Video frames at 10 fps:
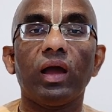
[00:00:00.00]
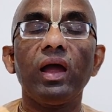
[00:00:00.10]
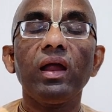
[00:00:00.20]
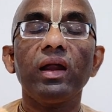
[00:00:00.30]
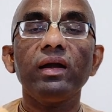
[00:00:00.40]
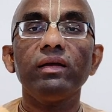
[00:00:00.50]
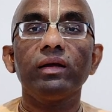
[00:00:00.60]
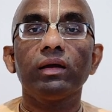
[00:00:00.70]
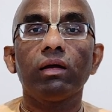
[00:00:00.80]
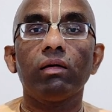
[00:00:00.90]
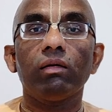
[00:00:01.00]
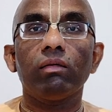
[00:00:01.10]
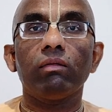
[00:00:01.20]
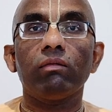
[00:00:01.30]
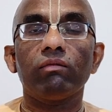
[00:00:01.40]
And uh,
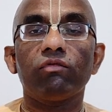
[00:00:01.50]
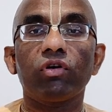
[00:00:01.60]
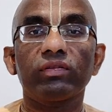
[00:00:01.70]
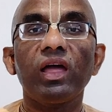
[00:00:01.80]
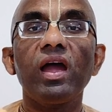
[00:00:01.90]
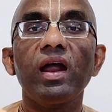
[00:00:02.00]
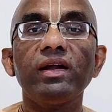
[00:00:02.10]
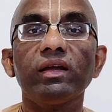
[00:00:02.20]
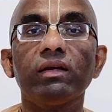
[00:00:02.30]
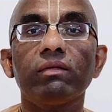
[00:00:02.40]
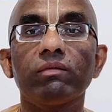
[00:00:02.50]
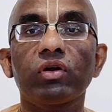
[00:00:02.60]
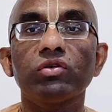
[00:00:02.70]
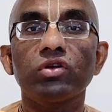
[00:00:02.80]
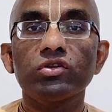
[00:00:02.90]
for that,
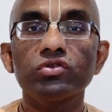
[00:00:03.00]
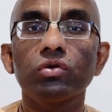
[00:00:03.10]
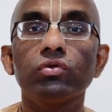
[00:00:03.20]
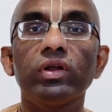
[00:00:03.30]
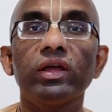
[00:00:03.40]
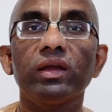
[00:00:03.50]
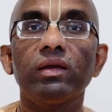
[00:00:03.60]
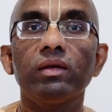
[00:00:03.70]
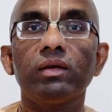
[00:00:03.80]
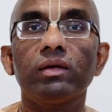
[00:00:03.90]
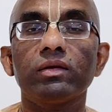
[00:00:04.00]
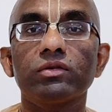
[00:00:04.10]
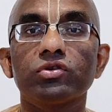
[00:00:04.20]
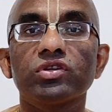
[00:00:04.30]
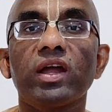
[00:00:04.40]
because also today
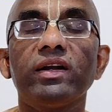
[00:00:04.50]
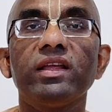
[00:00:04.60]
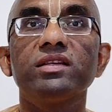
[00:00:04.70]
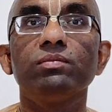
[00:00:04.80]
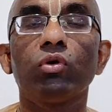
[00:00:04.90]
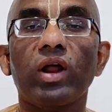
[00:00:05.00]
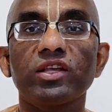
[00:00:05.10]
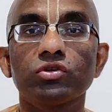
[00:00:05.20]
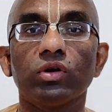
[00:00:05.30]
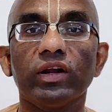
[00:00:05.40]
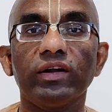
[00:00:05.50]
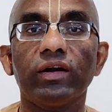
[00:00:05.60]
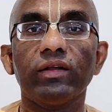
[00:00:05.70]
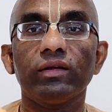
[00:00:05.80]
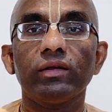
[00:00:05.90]
society is more
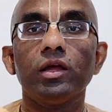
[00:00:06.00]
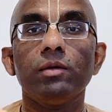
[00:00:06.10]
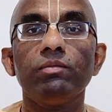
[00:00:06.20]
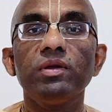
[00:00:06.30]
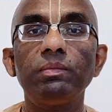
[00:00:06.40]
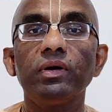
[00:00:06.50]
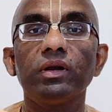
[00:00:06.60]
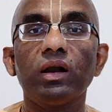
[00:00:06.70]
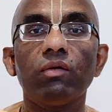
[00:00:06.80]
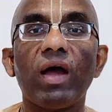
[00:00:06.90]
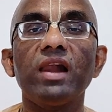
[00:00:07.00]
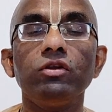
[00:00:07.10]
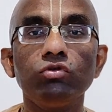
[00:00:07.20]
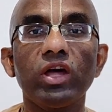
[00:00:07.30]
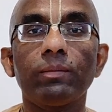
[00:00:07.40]
isolated, people
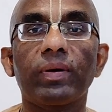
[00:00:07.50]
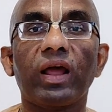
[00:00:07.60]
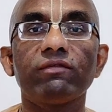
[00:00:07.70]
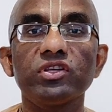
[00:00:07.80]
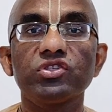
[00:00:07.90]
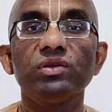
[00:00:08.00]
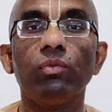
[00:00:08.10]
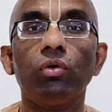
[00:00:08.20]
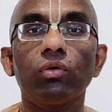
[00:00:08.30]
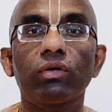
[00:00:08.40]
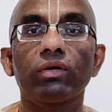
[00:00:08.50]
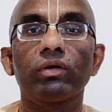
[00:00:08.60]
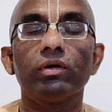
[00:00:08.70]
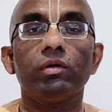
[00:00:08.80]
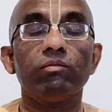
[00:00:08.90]
value their privacy more,
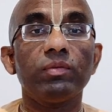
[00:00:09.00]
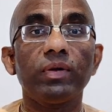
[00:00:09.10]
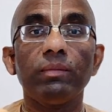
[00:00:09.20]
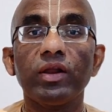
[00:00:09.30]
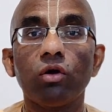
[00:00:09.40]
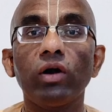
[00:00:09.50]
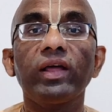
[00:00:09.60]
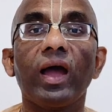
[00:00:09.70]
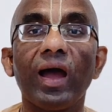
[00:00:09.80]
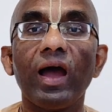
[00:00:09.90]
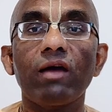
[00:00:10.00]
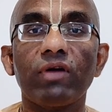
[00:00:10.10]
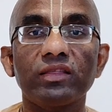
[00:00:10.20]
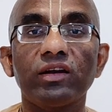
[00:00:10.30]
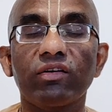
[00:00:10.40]
people may not have
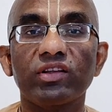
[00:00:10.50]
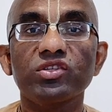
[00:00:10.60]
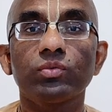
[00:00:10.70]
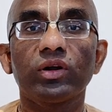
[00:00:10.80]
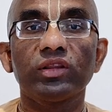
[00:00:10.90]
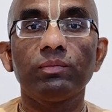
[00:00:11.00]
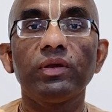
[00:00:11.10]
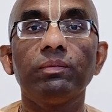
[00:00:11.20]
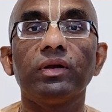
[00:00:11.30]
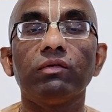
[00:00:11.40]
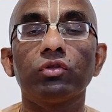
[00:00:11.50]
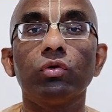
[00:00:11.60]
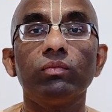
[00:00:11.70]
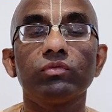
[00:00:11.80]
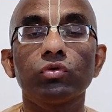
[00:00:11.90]
other trustworthy people with
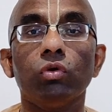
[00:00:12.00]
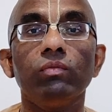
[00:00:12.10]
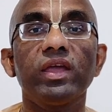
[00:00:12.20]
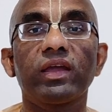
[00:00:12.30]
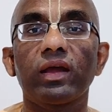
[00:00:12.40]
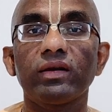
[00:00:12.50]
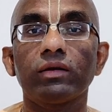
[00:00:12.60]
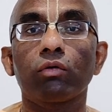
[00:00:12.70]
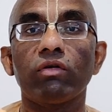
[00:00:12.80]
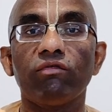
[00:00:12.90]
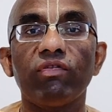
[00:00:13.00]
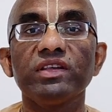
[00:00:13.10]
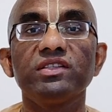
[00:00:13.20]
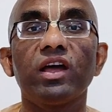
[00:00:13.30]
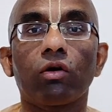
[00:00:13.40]
whom, to whom they can
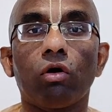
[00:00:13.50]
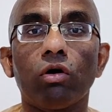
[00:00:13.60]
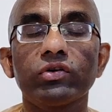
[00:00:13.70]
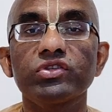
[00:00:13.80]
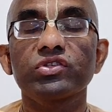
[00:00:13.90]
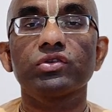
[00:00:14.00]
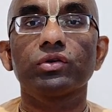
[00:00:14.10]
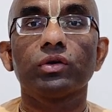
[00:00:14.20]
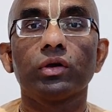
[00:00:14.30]
confess their wrongs.